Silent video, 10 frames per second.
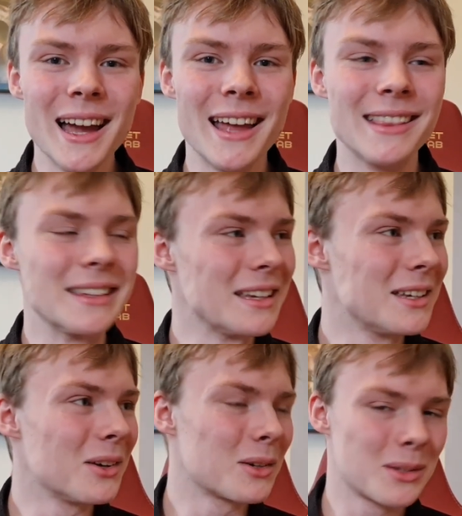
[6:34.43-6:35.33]
and he
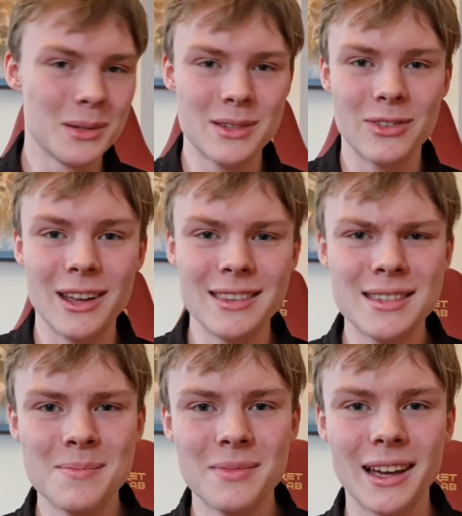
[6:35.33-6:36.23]
talks to his friend,
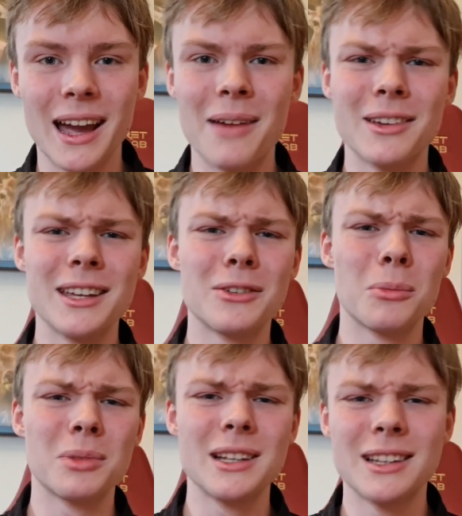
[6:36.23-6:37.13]
like I'm getting
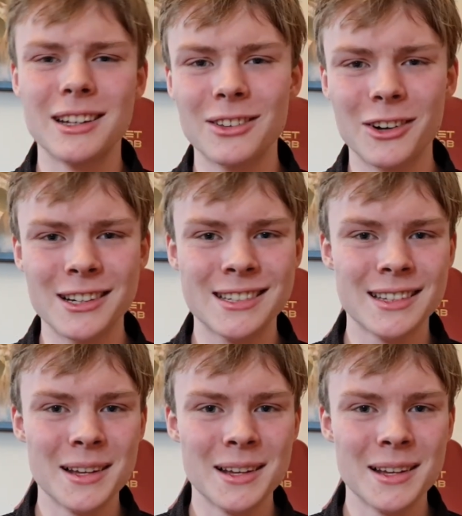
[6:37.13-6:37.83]
completely ignored.